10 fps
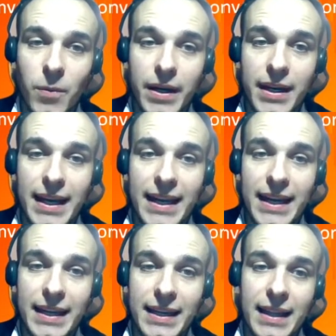we
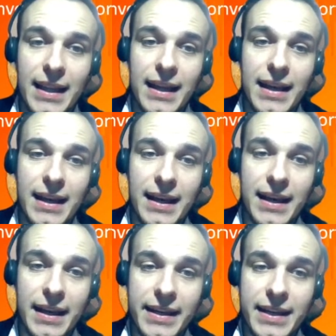added
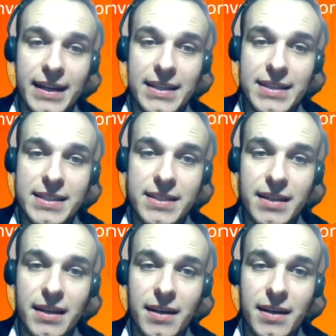Adidas,